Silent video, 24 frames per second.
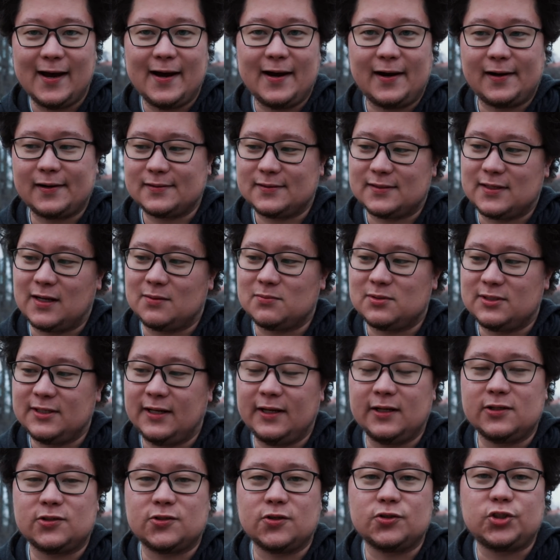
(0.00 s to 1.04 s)
are some
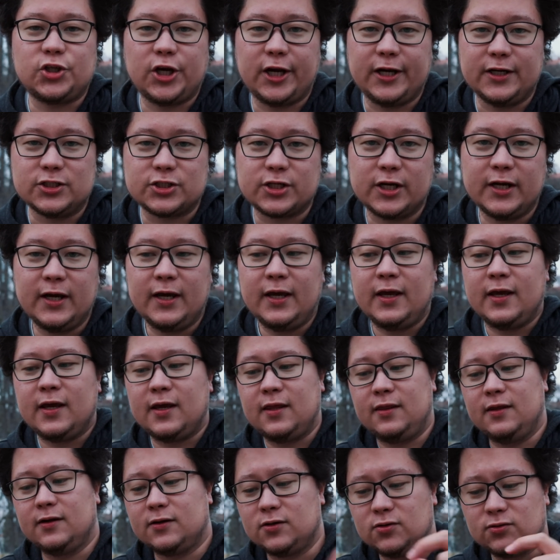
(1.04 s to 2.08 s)
settings to change.
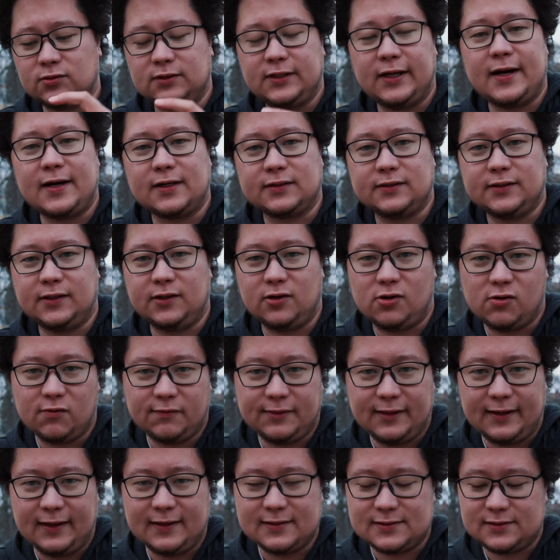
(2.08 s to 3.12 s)
In the root directory of
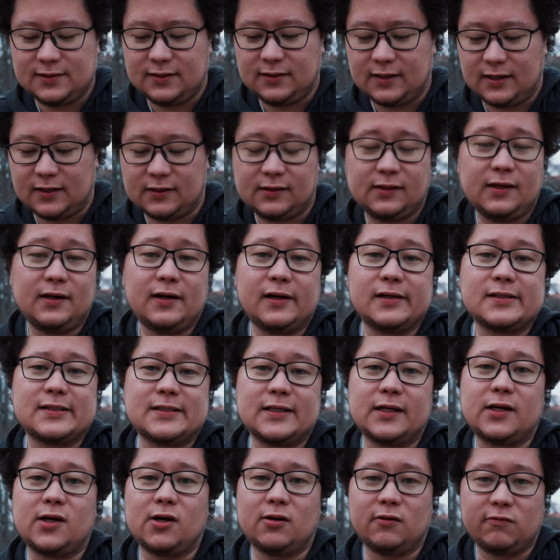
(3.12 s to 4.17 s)
the SD card there is
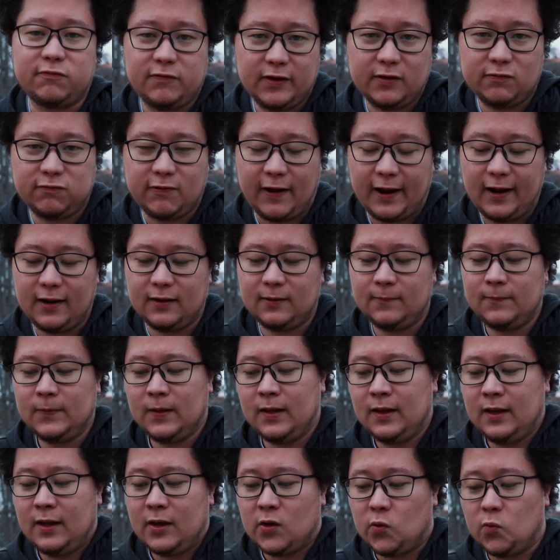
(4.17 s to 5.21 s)
a config file
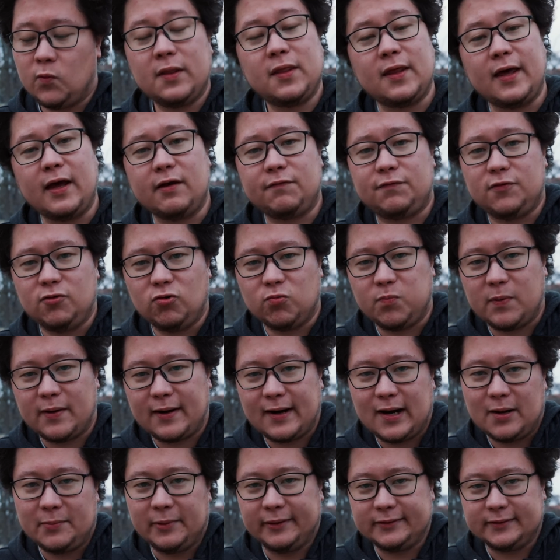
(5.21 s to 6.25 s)
with a few
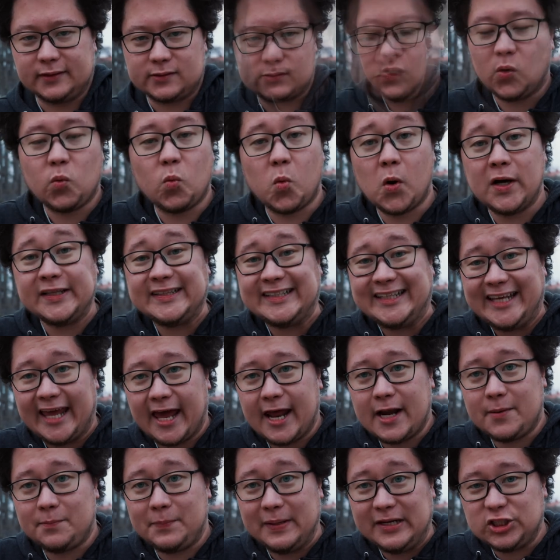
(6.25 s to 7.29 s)
parameters. What
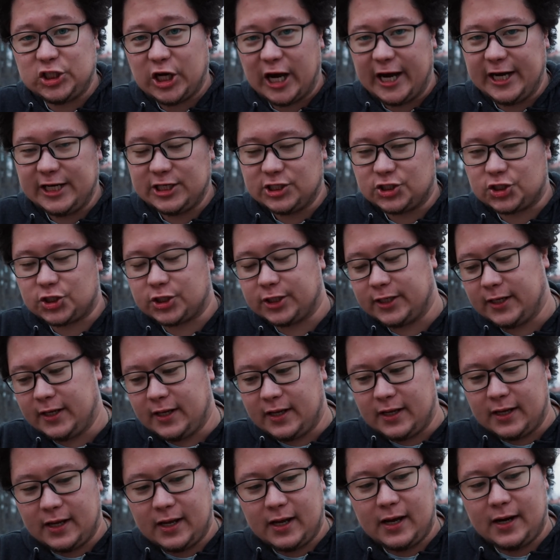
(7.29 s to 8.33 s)
can be changed?
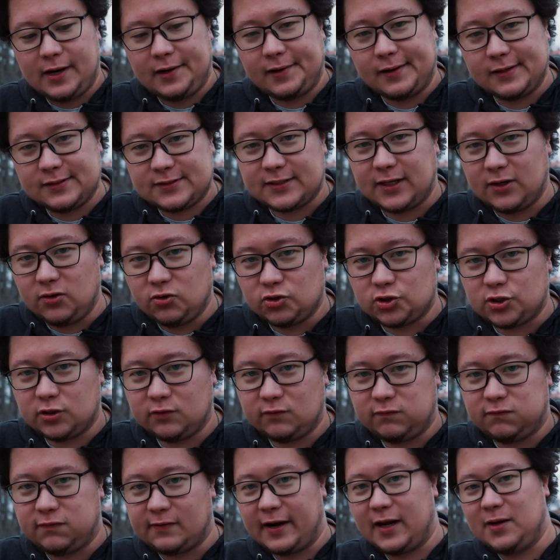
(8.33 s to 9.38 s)
Resolution,
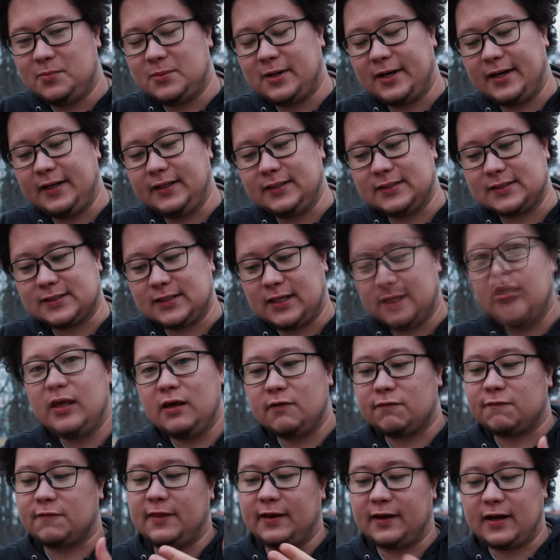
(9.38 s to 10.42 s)
frame rates,
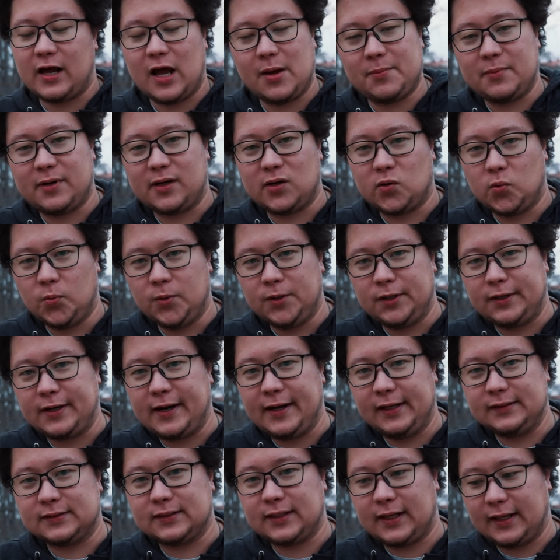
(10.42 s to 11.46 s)
if the camera will
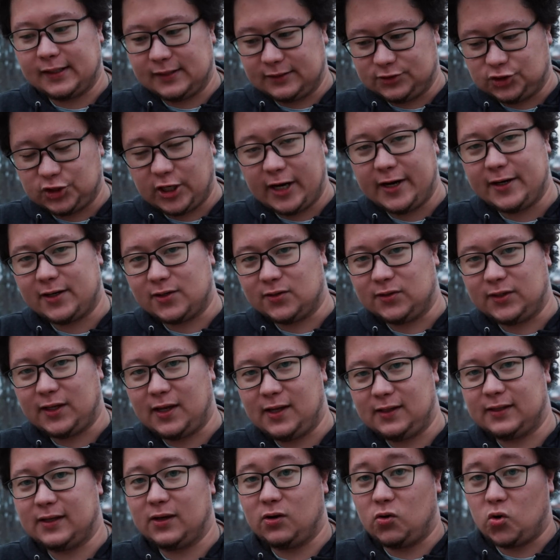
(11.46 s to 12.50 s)
write gyro data